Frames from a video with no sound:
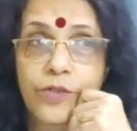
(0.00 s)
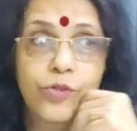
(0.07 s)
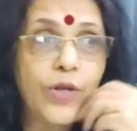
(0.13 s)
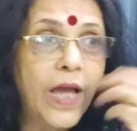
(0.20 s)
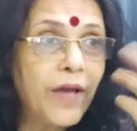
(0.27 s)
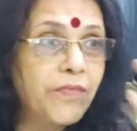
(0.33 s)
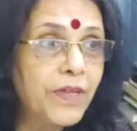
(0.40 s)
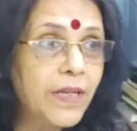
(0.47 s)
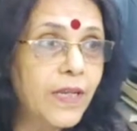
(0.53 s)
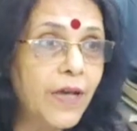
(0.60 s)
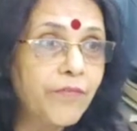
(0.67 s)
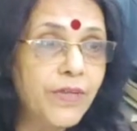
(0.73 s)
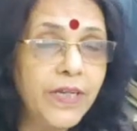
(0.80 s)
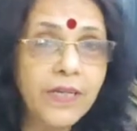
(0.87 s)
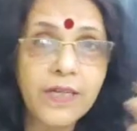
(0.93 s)
to have a
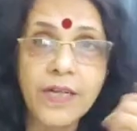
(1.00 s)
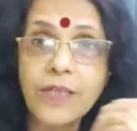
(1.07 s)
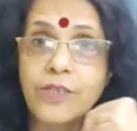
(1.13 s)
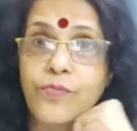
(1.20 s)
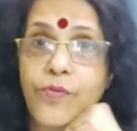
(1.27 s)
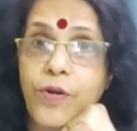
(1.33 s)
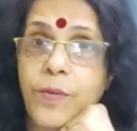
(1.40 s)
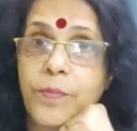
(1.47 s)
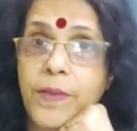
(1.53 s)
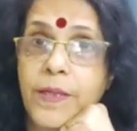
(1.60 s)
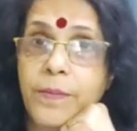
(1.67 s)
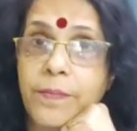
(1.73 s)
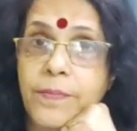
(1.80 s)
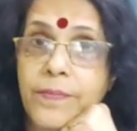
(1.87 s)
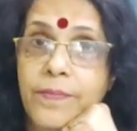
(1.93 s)
loving touch from
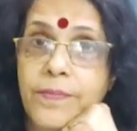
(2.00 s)
them.